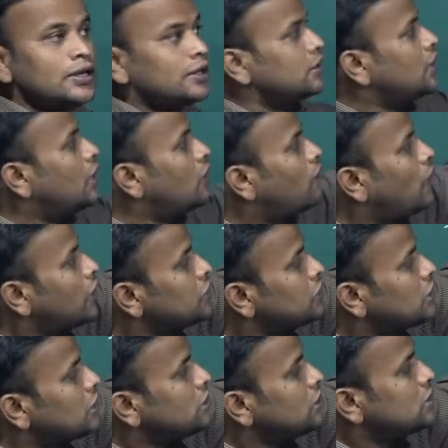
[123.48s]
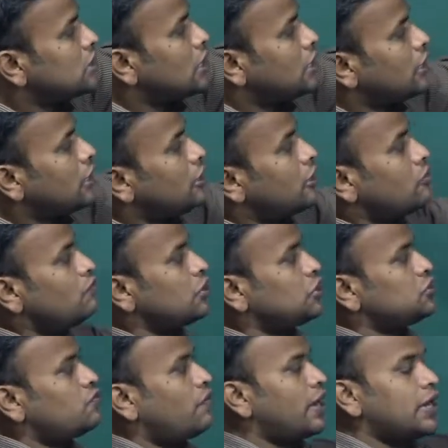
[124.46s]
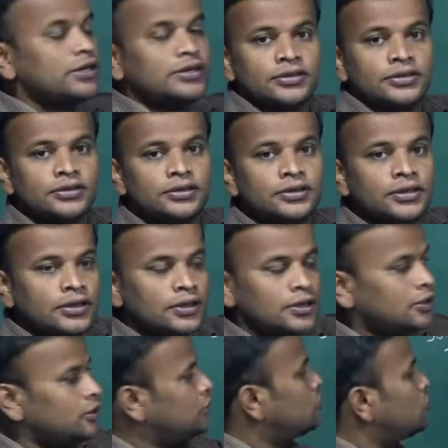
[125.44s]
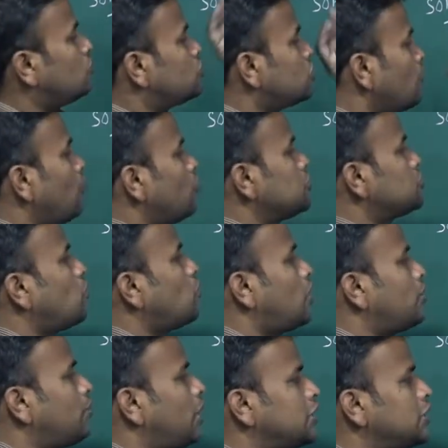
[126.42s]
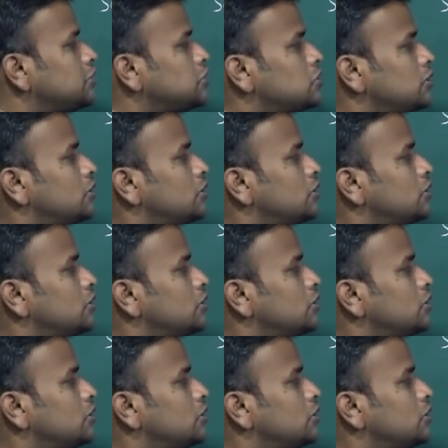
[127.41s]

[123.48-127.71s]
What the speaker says: the function is occur in which value. So suppose 1 minus